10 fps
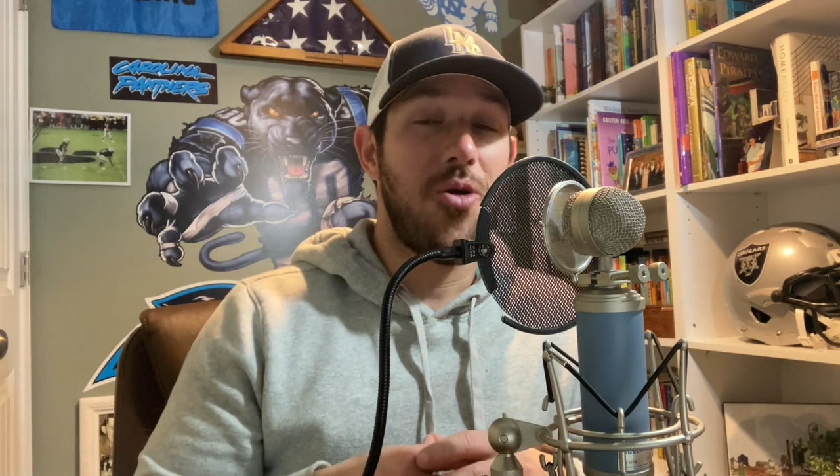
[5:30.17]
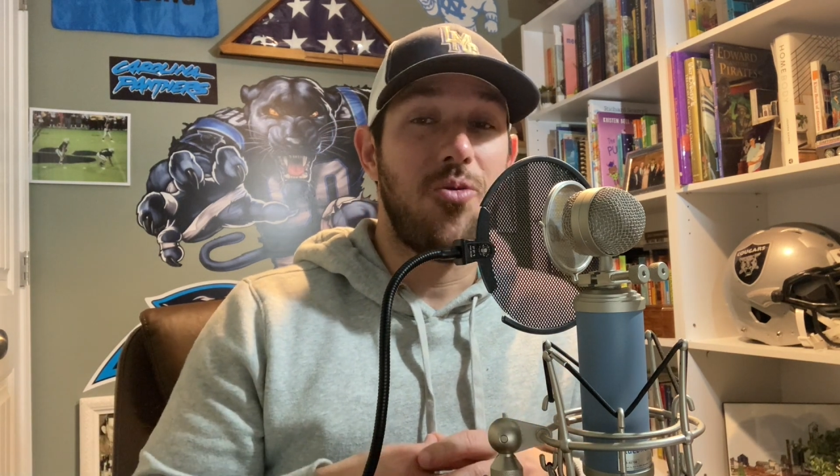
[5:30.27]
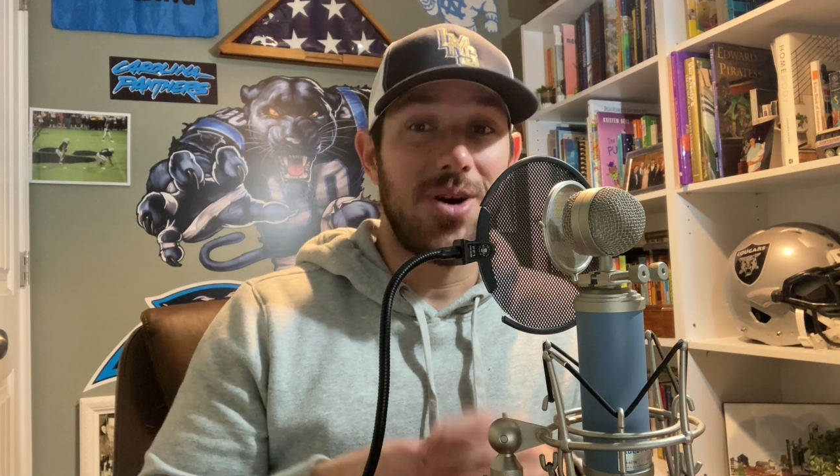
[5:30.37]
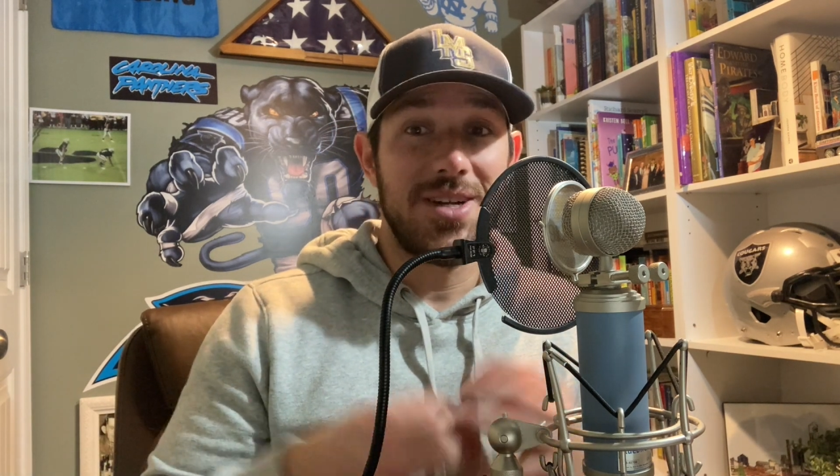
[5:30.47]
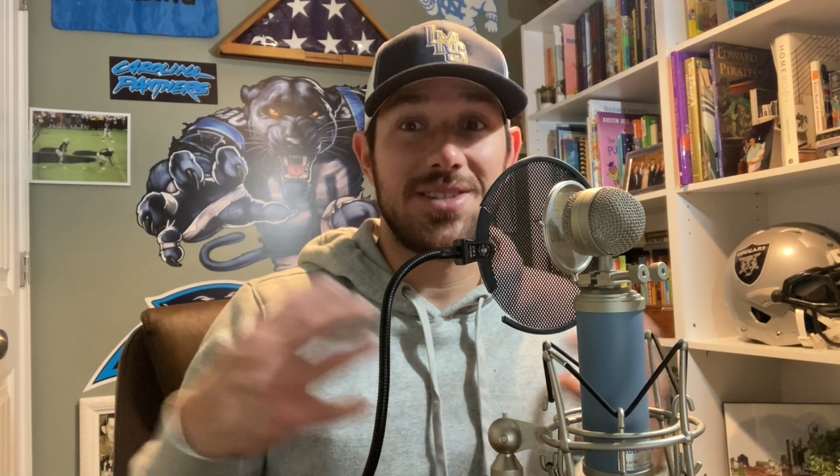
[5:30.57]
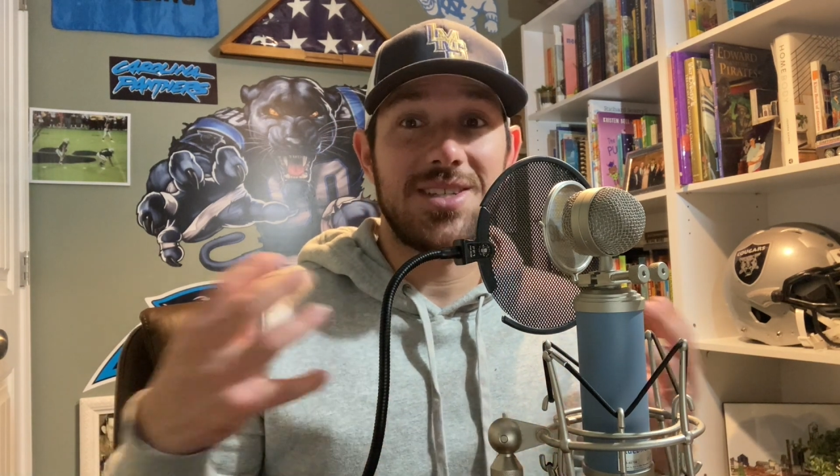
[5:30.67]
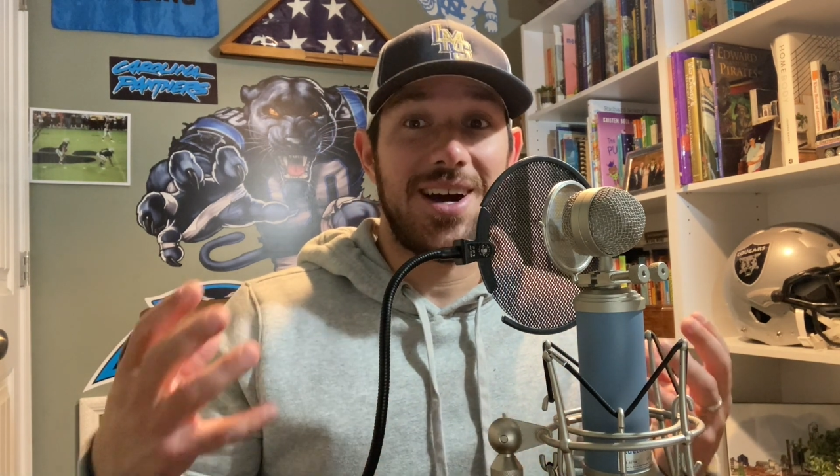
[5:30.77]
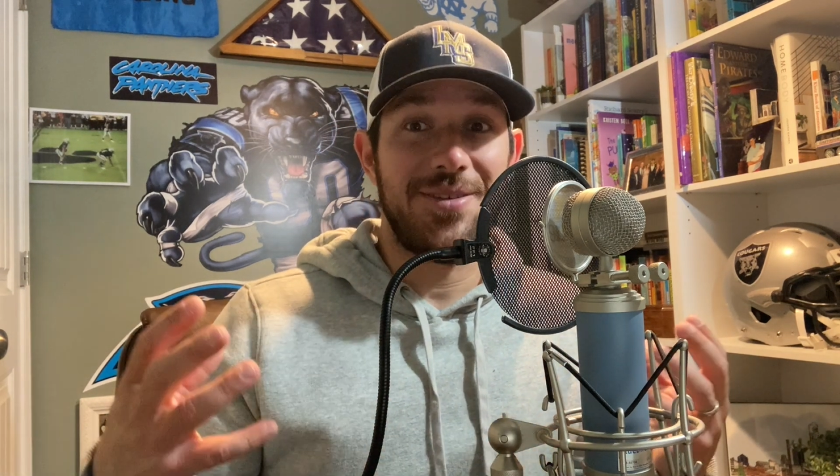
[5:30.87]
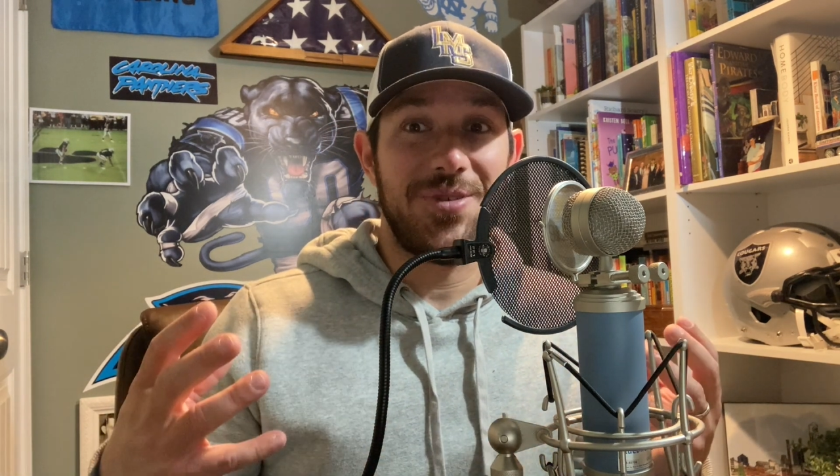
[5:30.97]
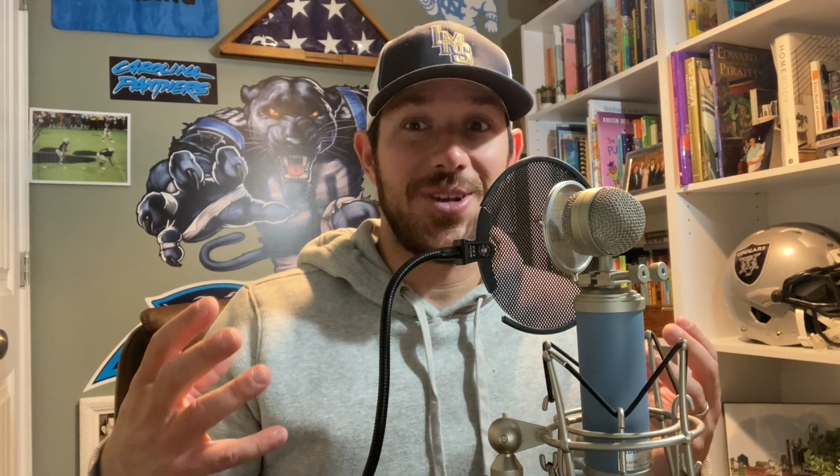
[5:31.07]
One,
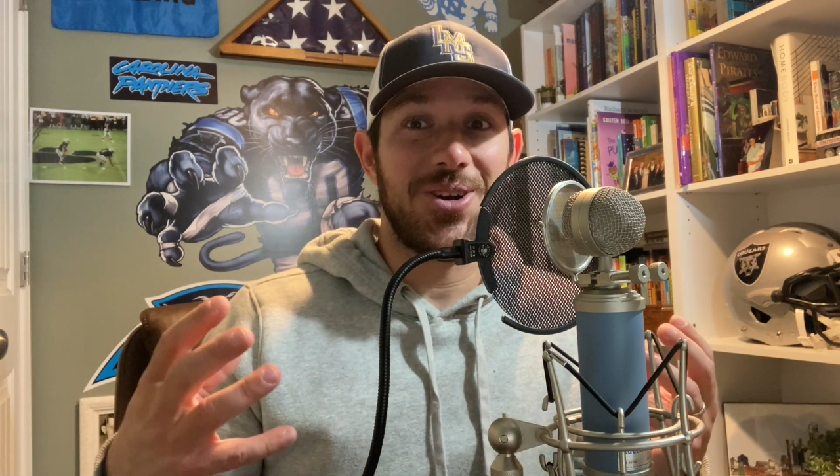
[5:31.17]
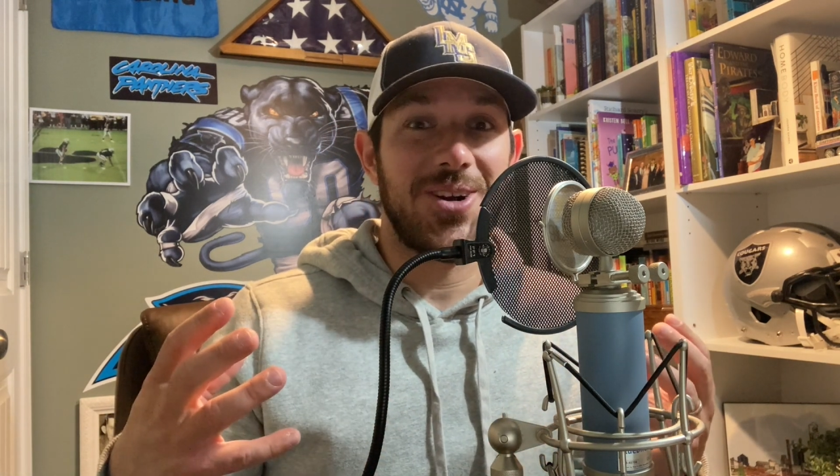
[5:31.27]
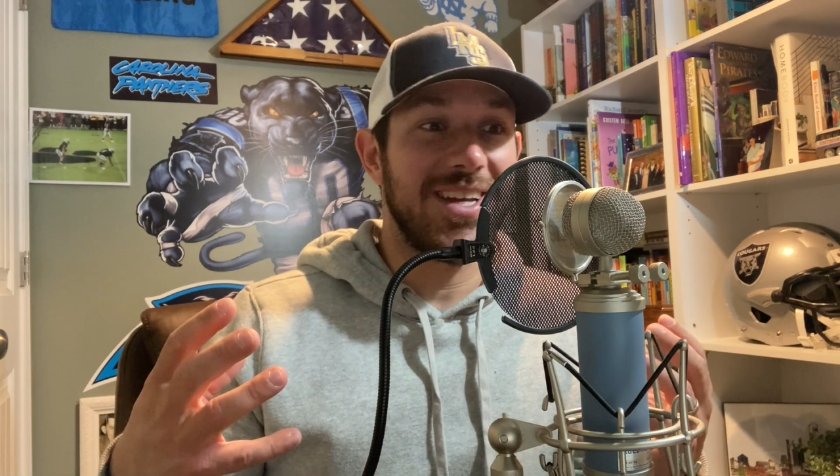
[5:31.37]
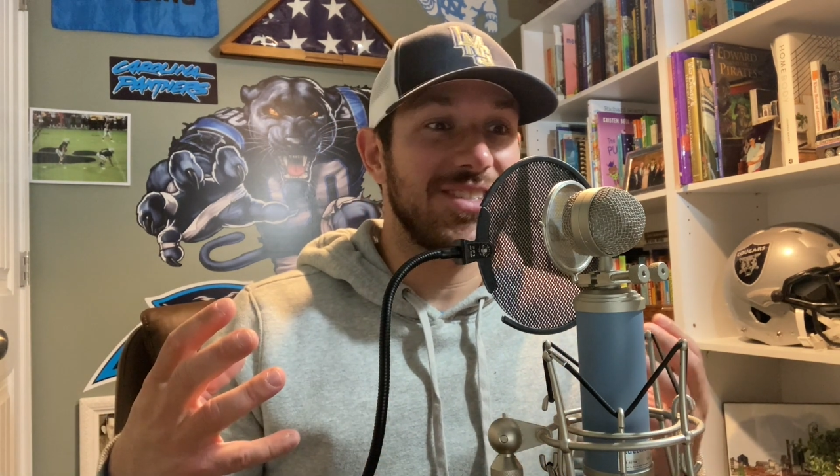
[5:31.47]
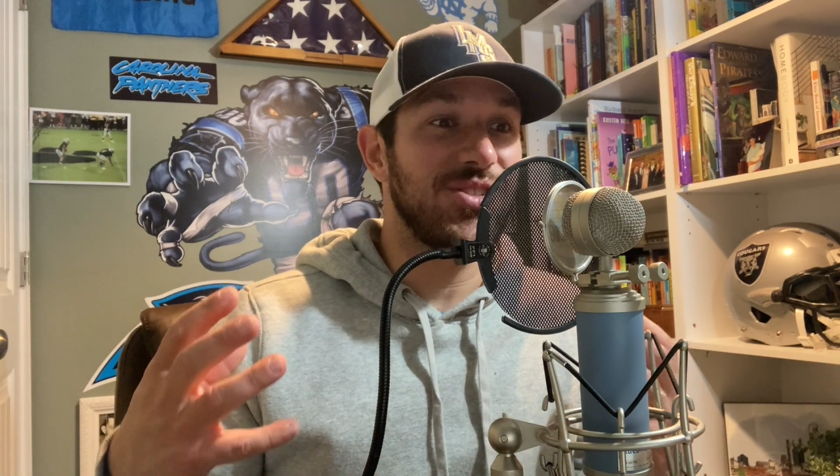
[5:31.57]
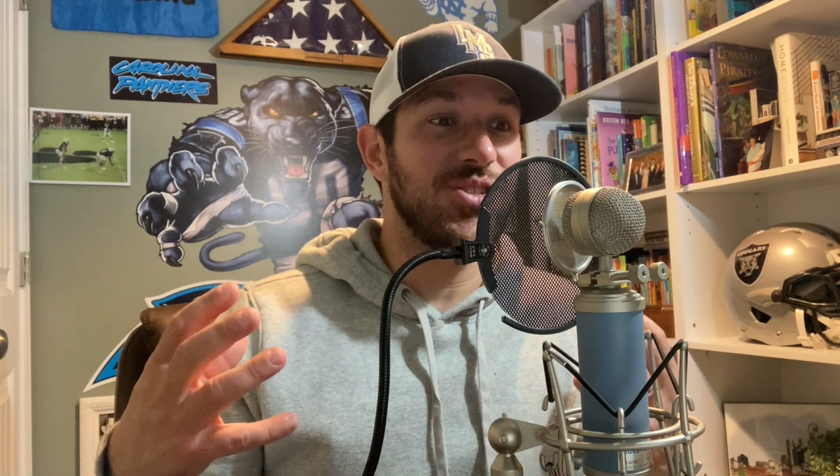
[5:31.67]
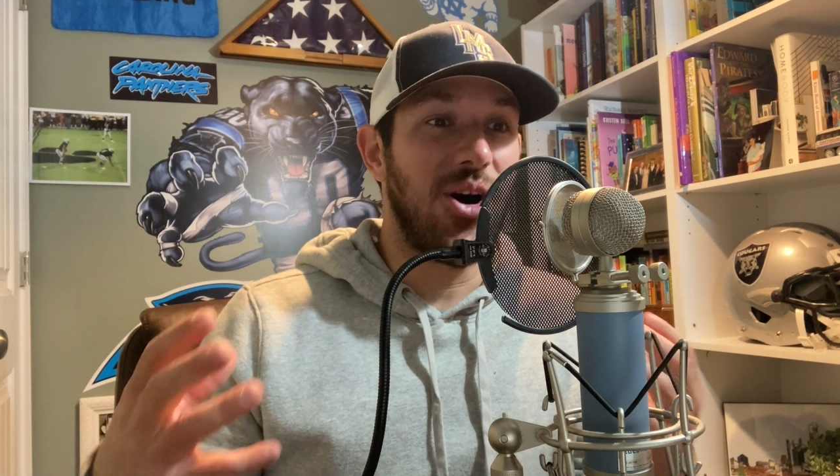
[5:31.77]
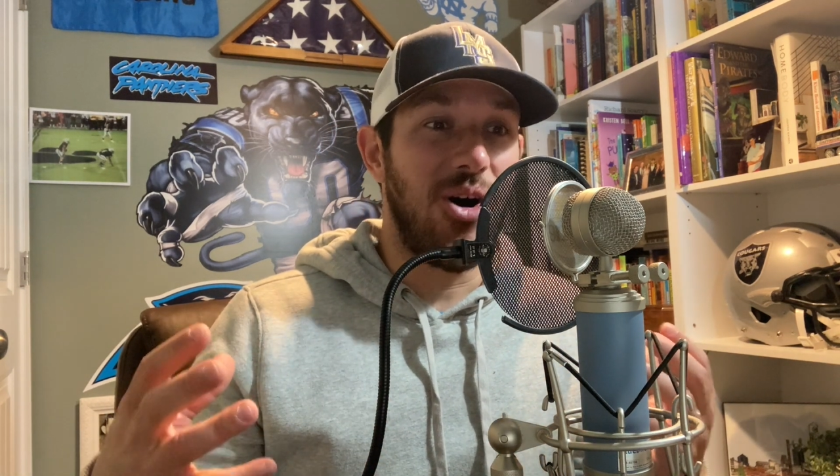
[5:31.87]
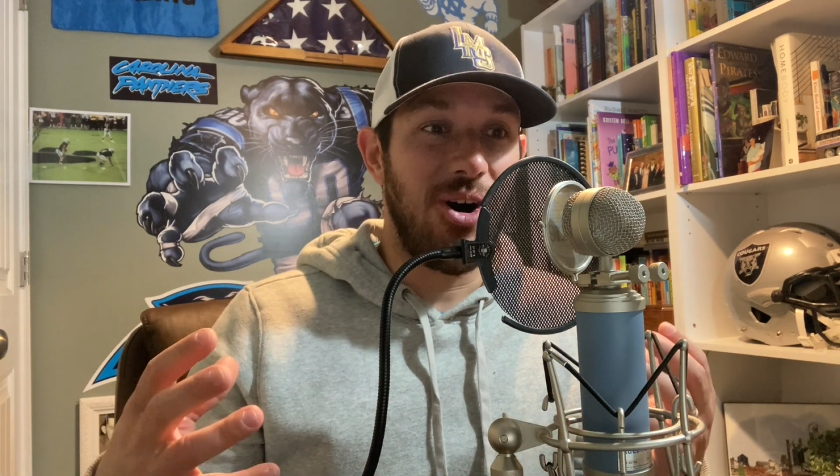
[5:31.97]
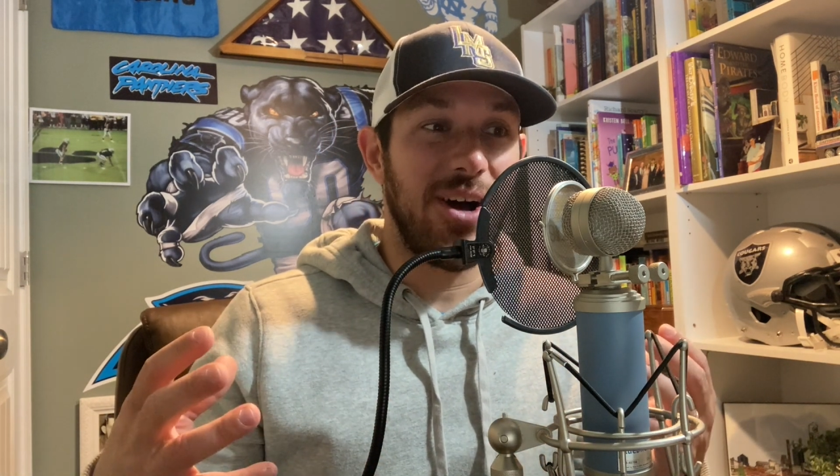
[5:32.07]
Scott Fitter is
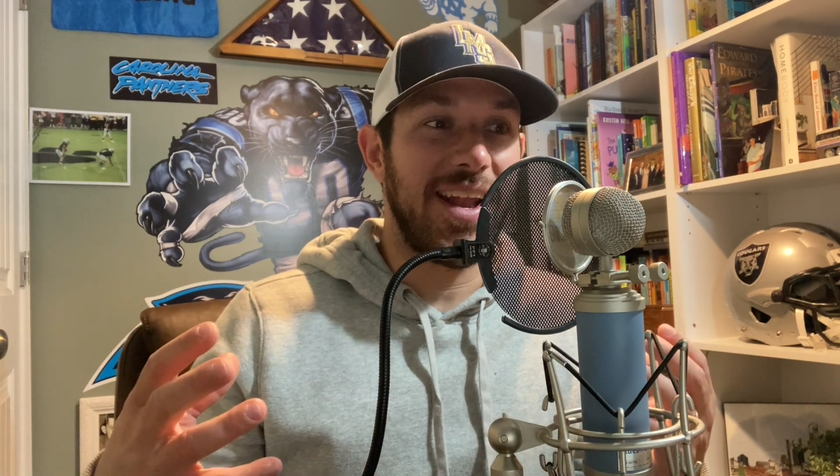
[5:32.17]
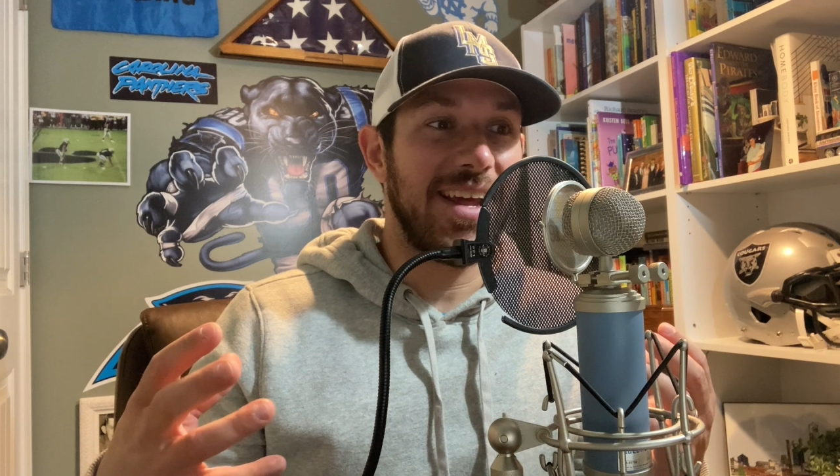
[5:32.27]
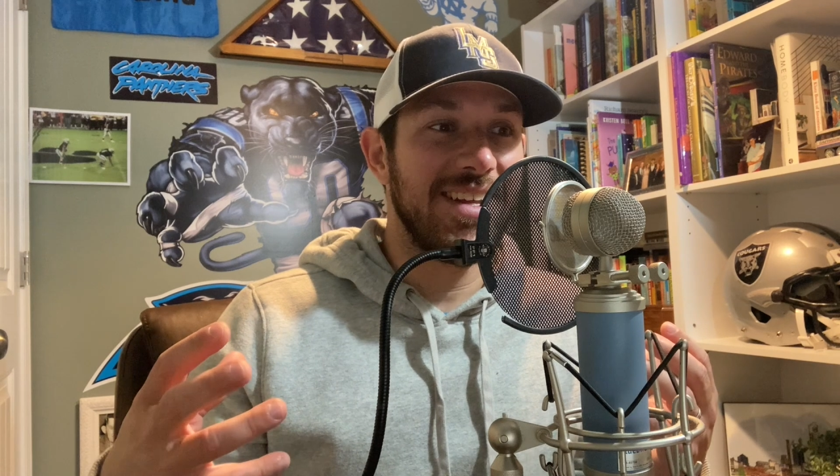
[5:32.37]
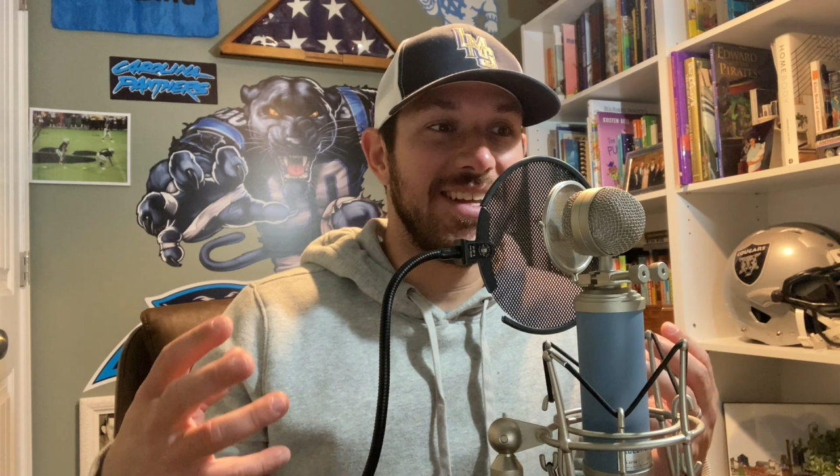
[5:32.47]
gone.